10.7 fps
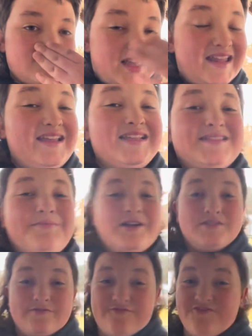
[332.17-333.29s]
And it
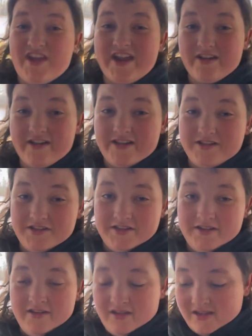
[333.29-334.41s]
smells very
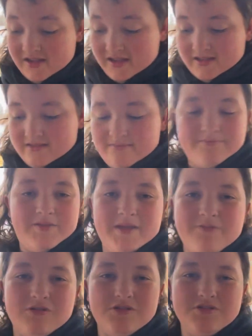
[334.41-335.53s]
good.
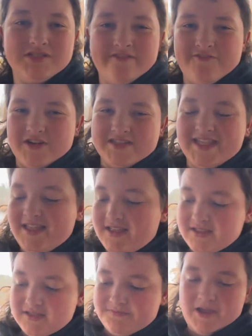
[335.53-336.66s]
People use it for
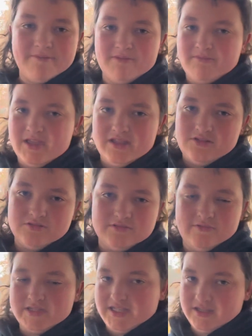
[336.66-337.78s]
teas. Peppermint used
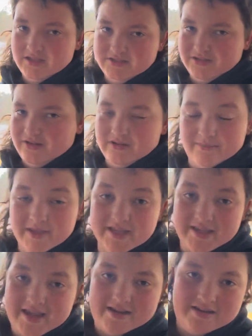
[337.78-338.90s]
for teas. You know, the mint
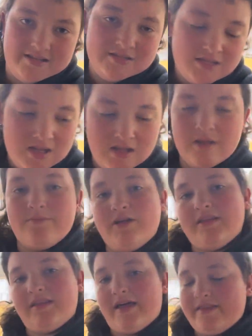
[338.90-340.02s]
candies. Put
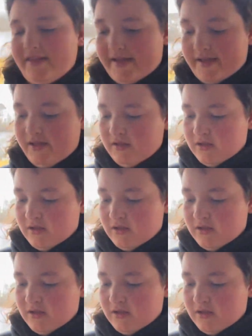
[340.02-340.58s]
it like that.